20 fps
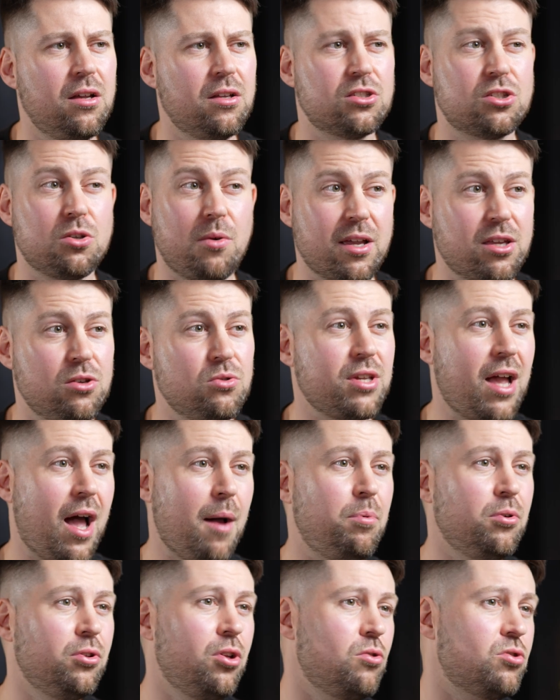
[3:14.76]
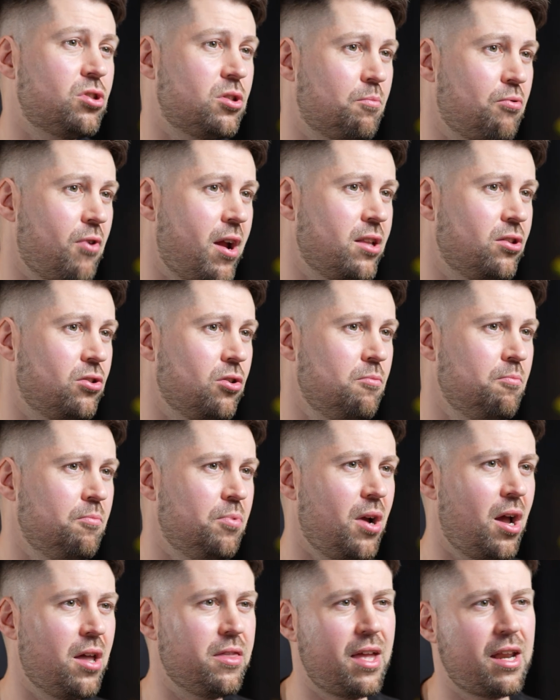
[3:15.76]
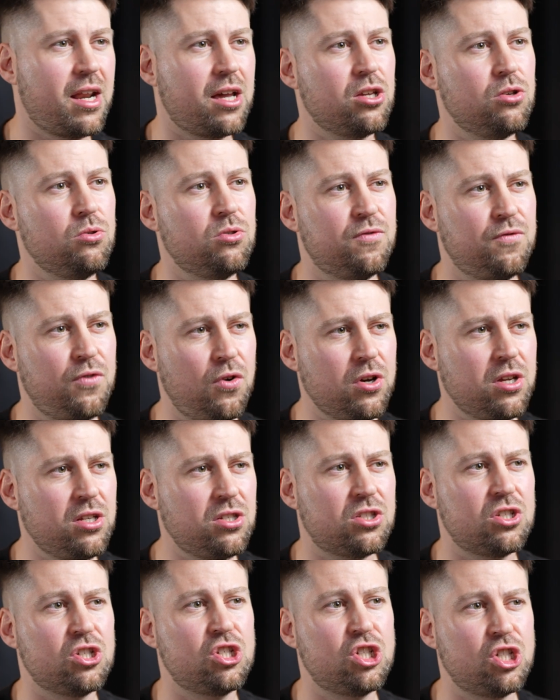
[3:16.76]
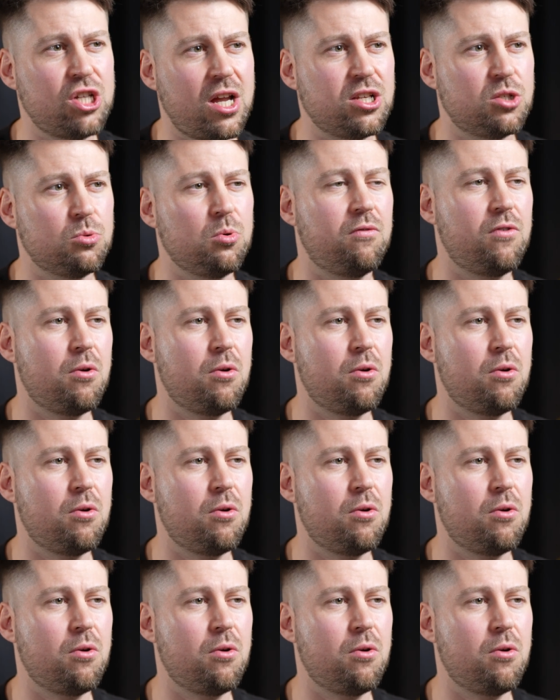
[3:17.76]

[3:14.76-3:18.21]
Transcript: So I use Apple Notes to brain dump, and then I use voice to schedule